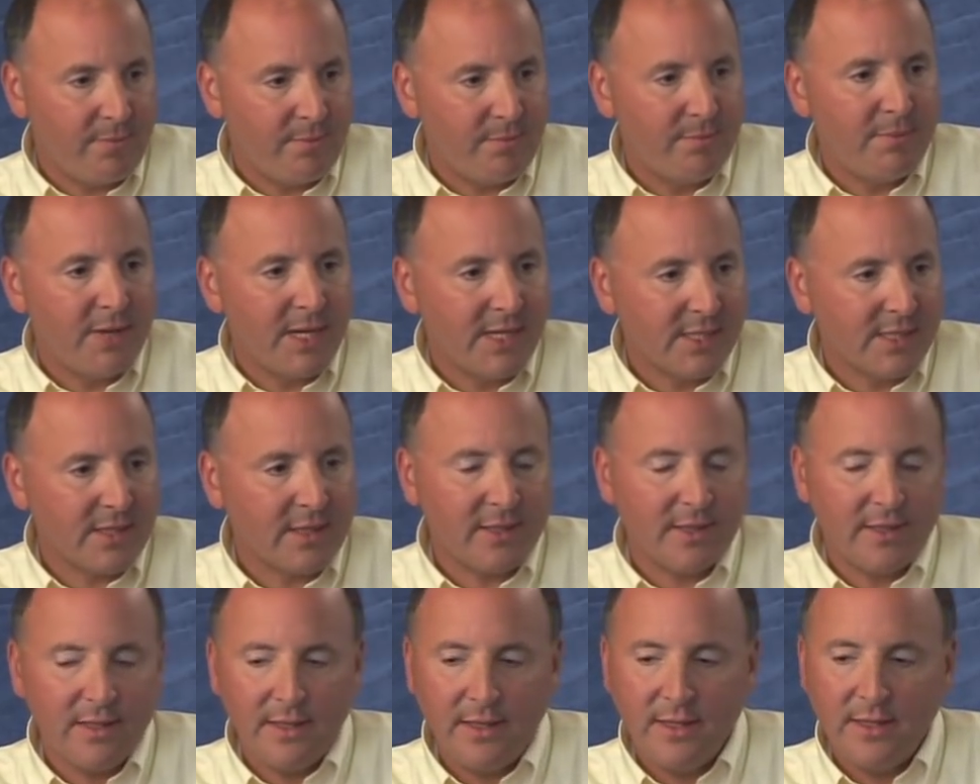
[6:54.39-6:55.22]

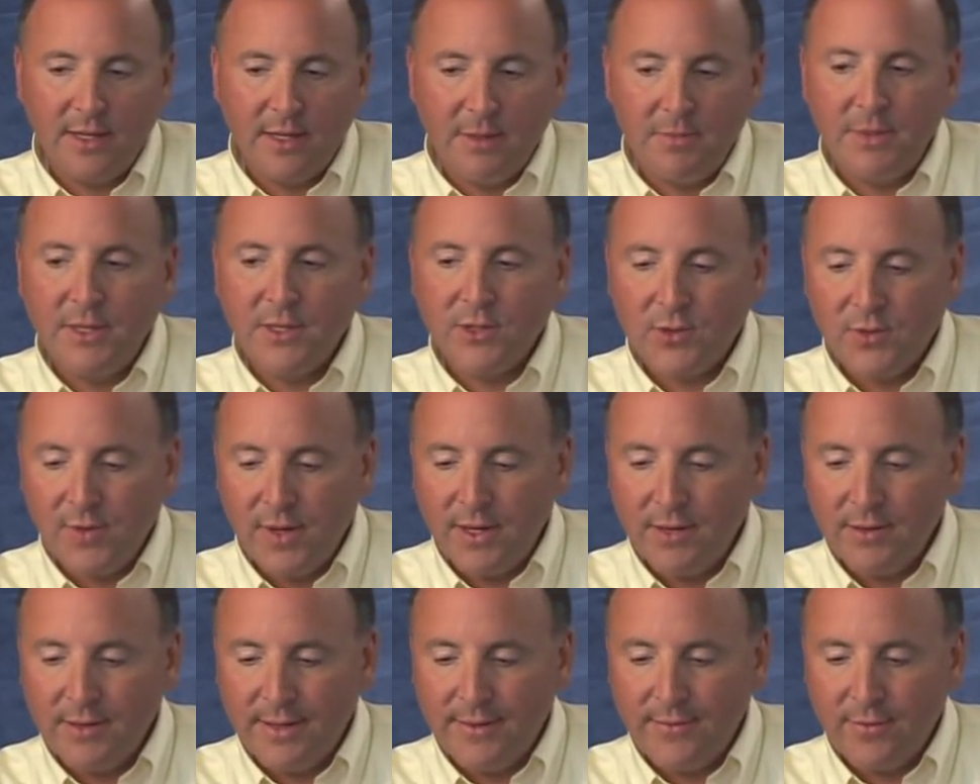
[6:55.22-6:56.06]
basically
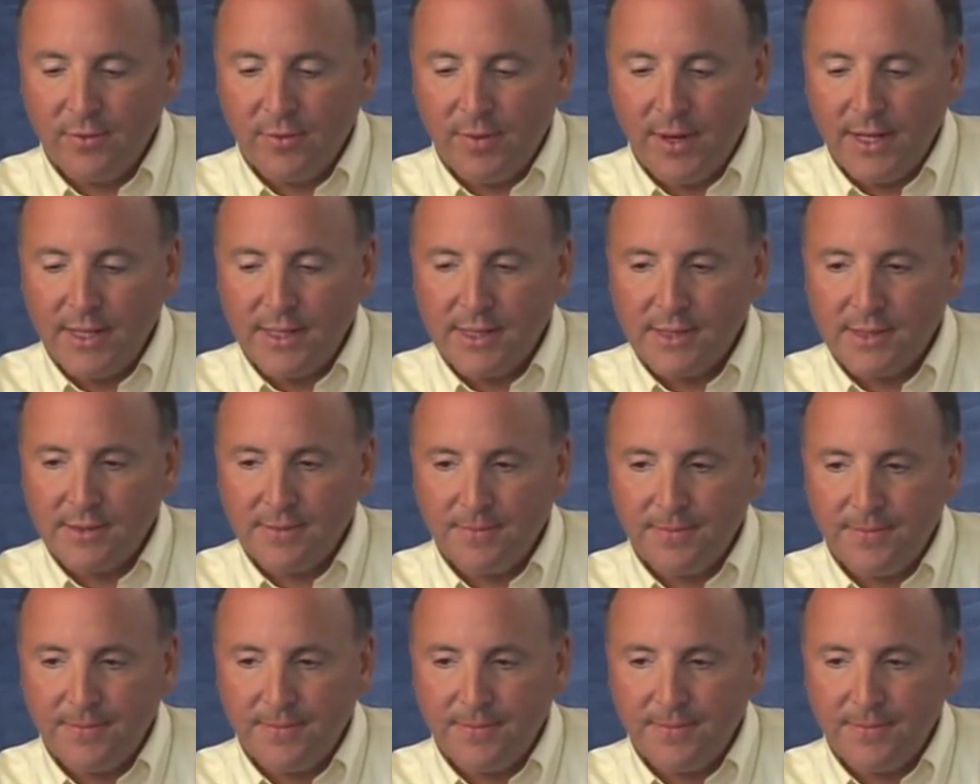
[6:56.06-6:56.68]
administrator level rights.